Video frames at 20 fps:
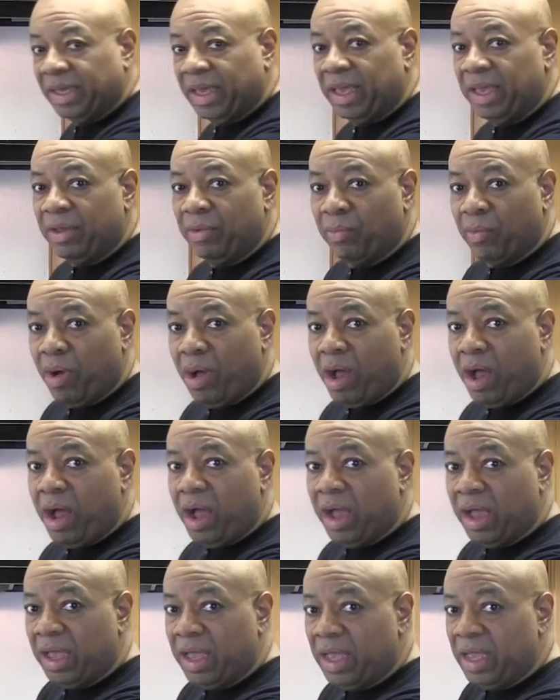The
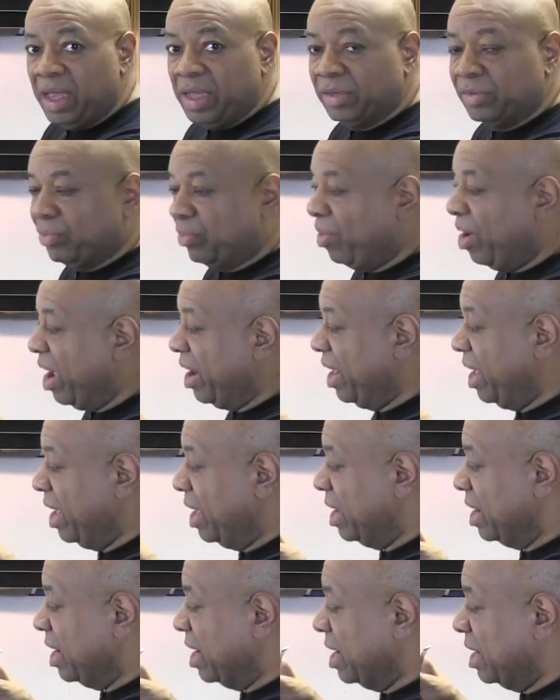quinoa is
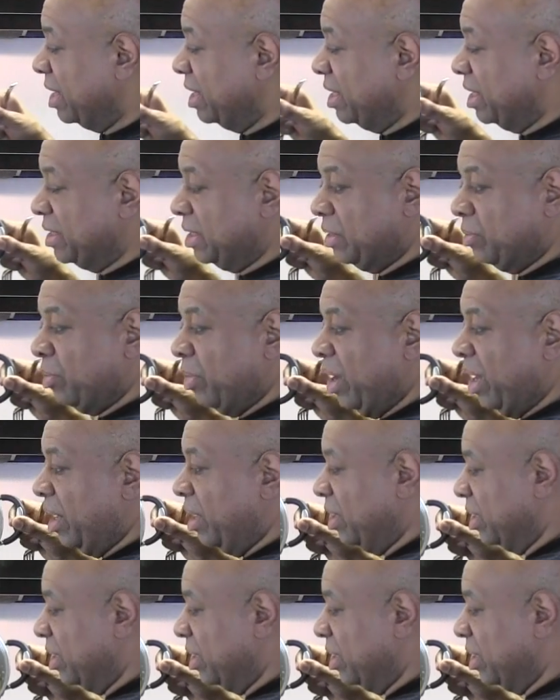ready. This is what it